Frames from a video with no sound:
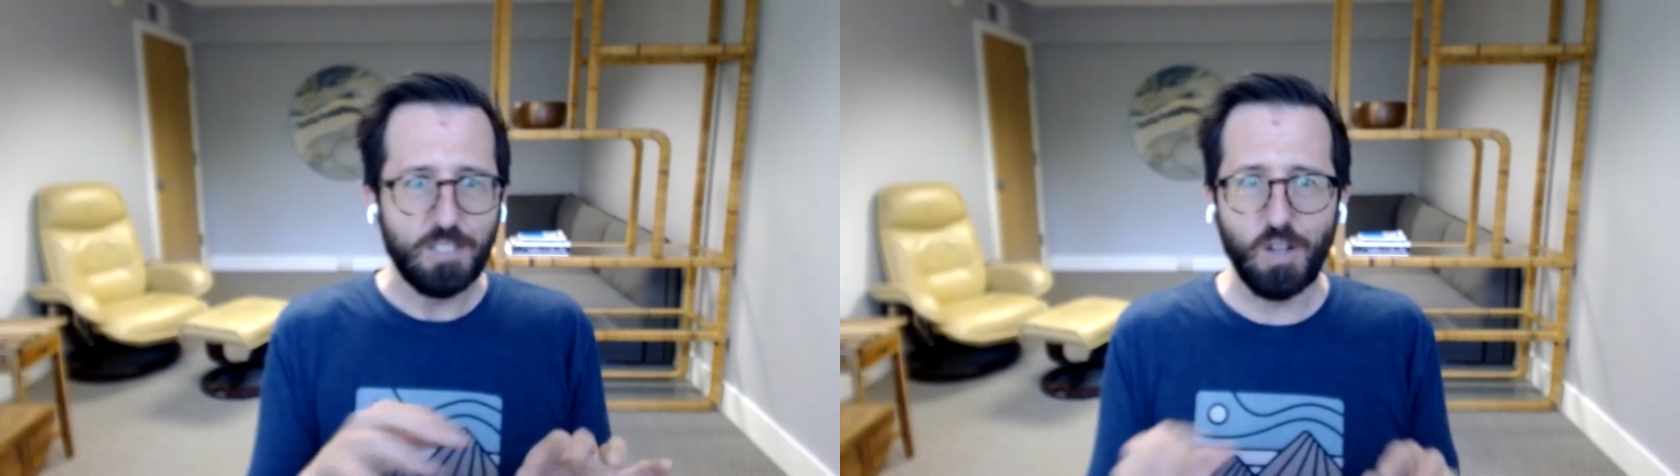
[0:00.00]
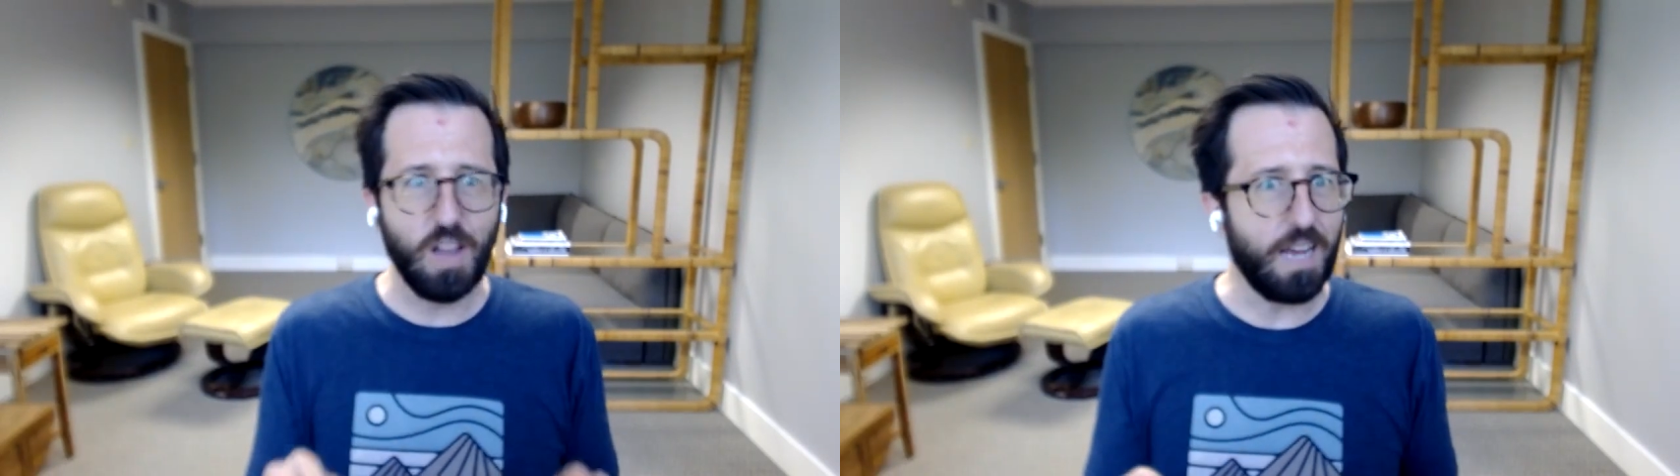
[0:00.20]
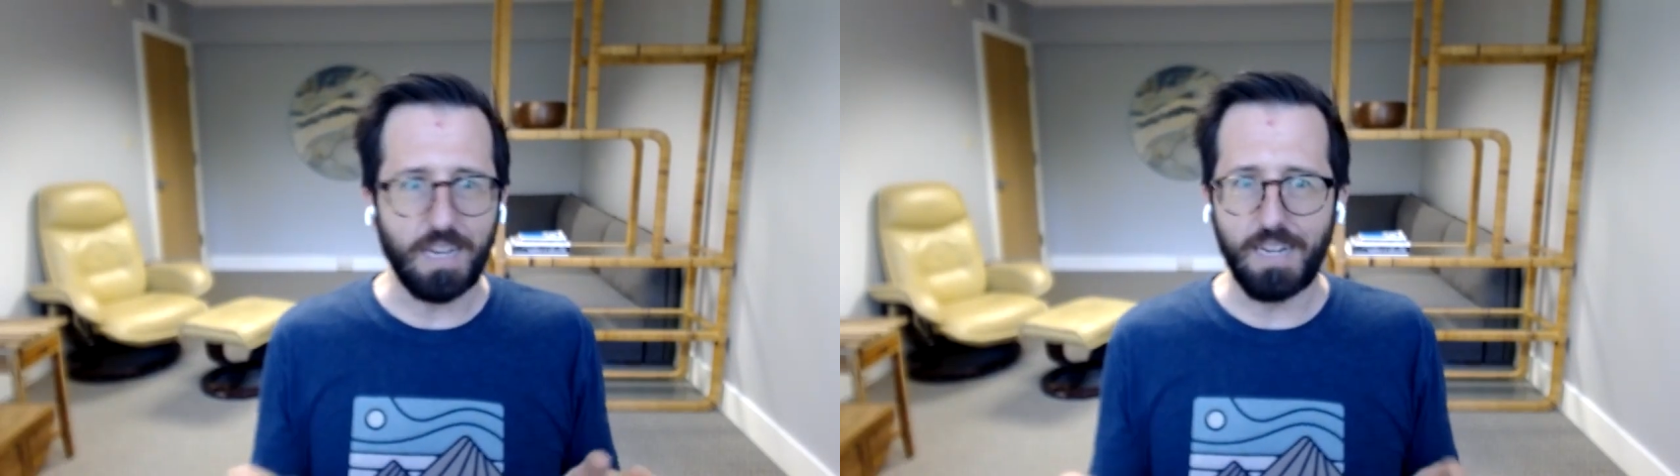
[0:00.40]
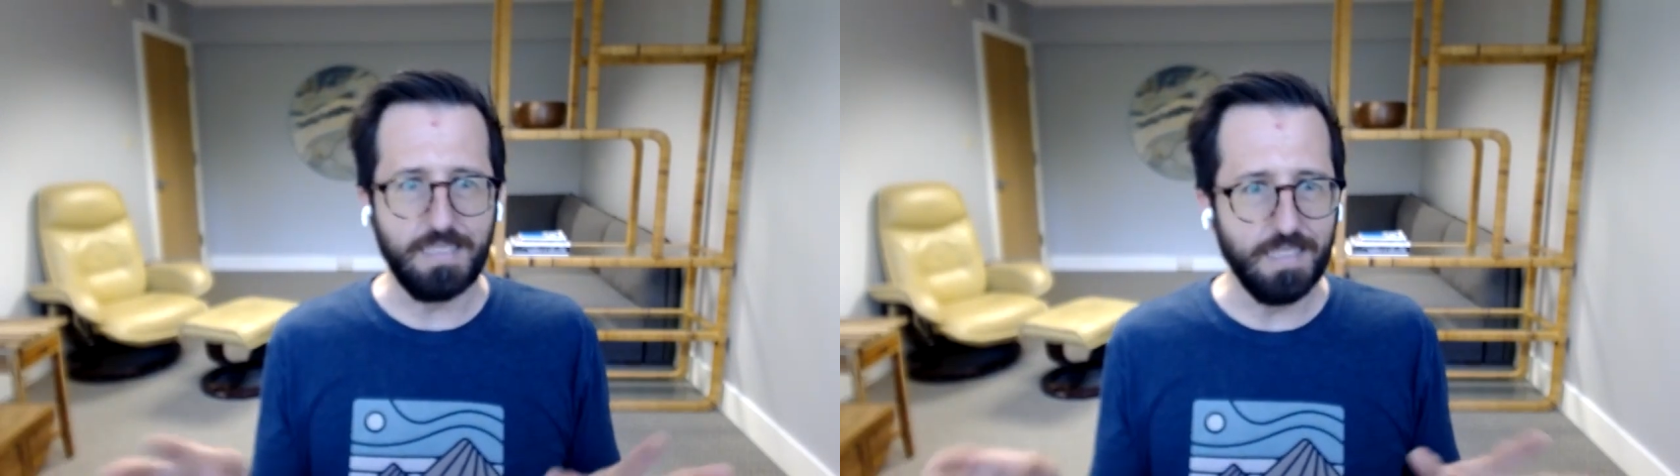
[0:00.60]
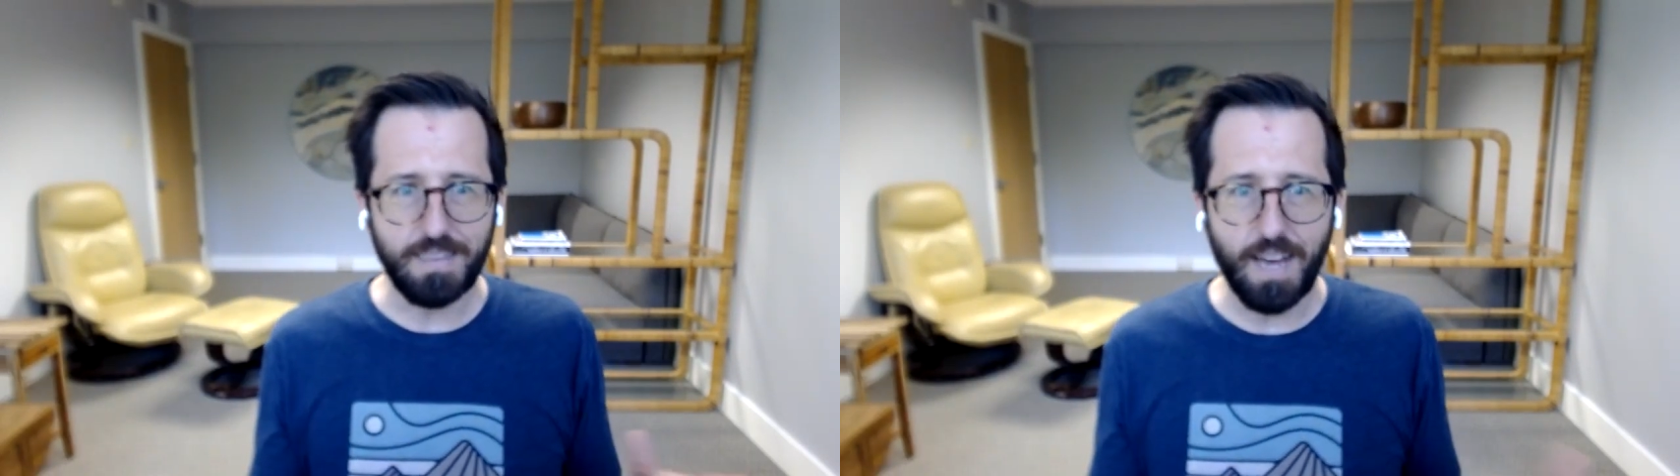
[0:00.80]
And
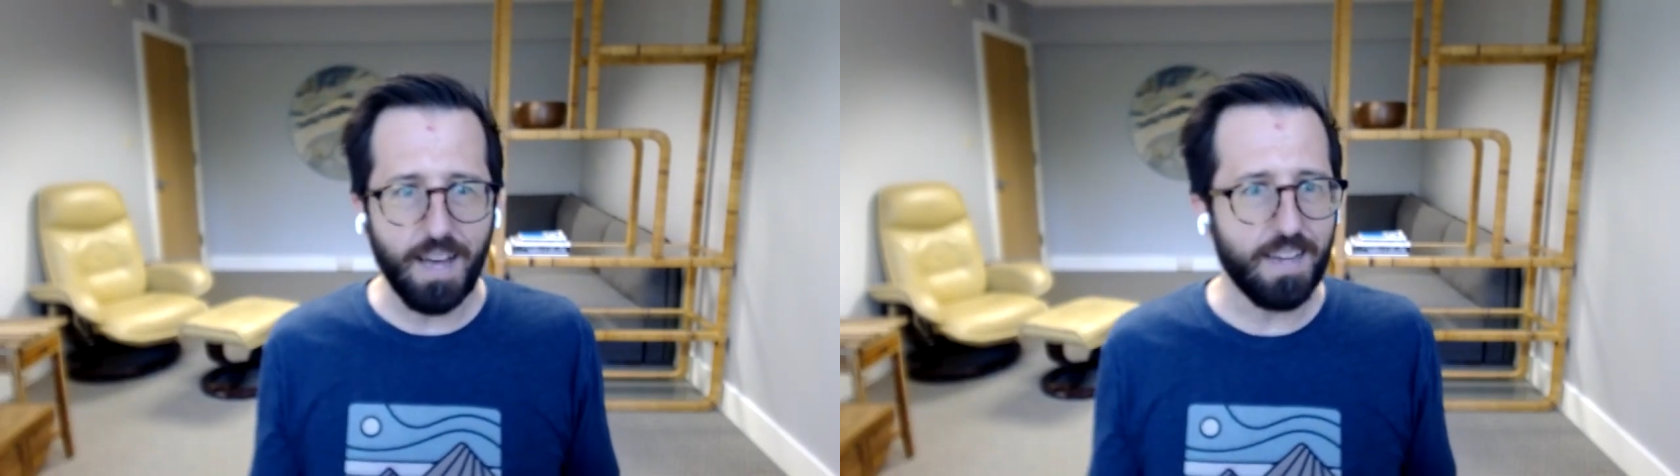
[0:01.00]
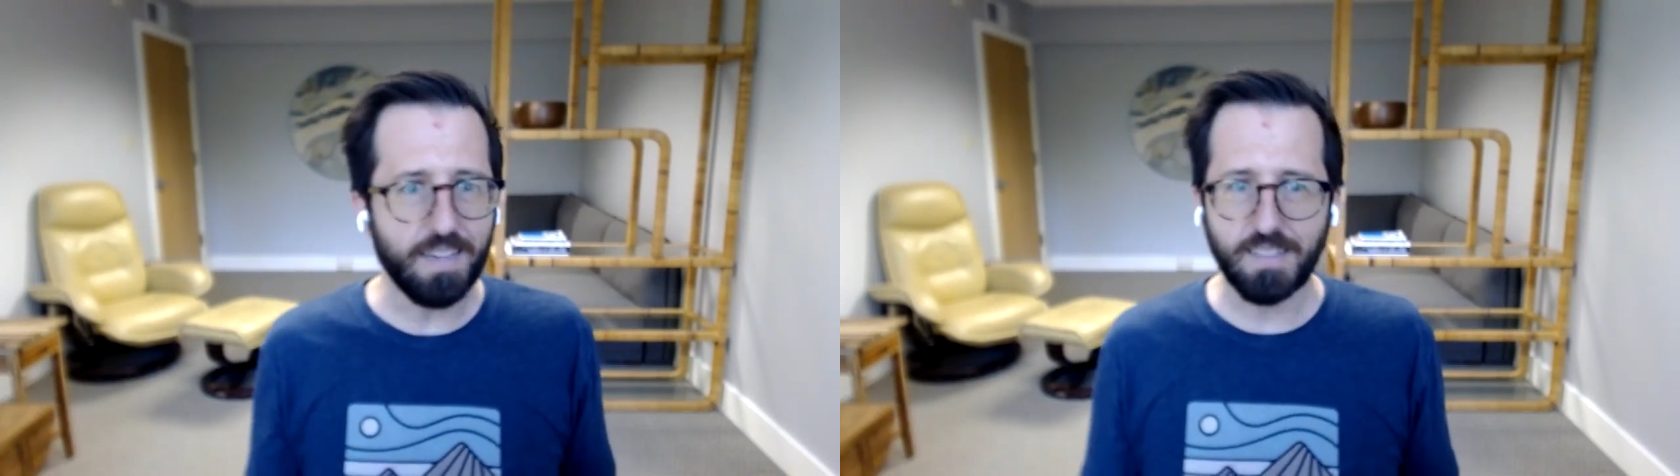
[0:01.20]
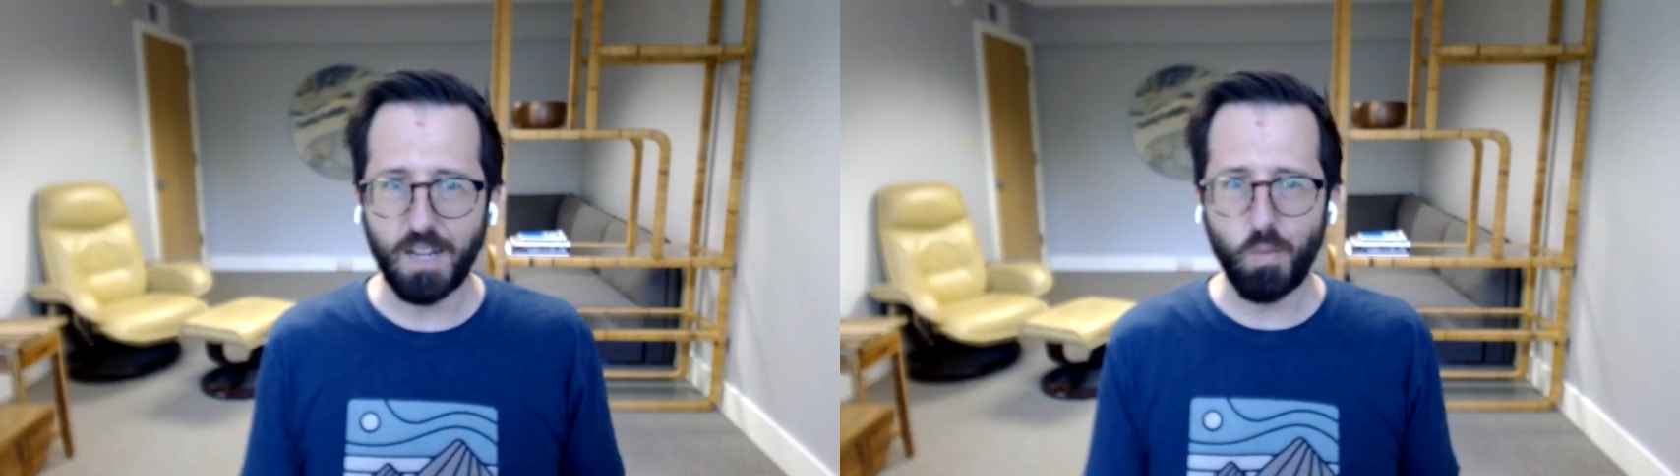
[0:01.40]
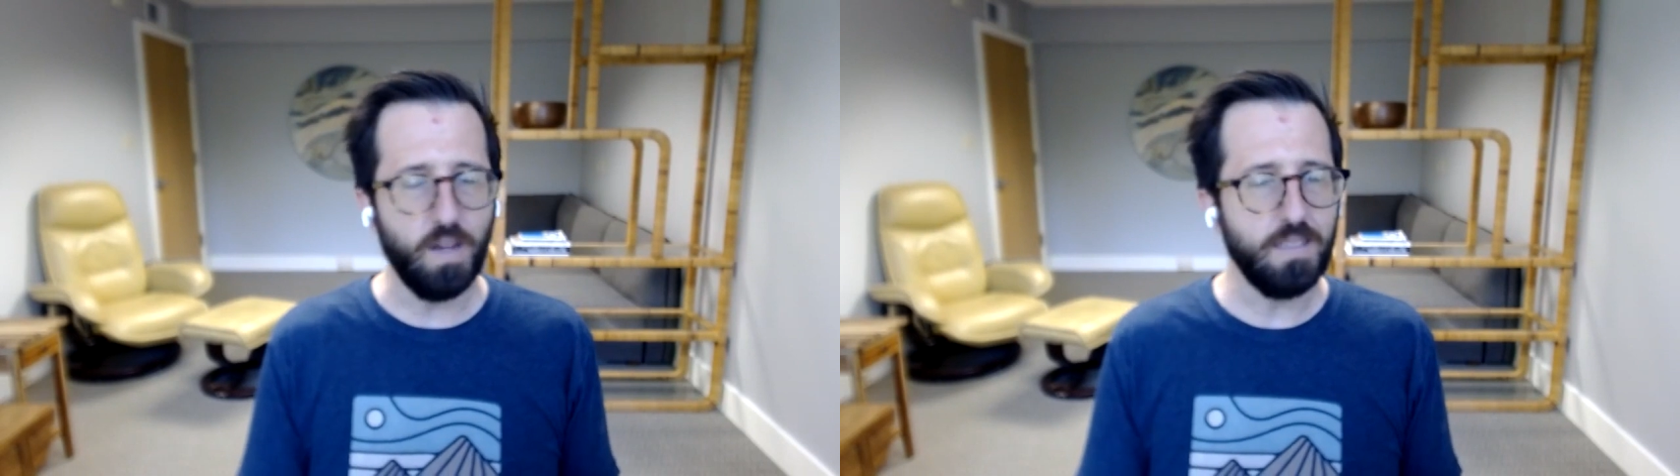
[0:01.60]
so, like, I did that.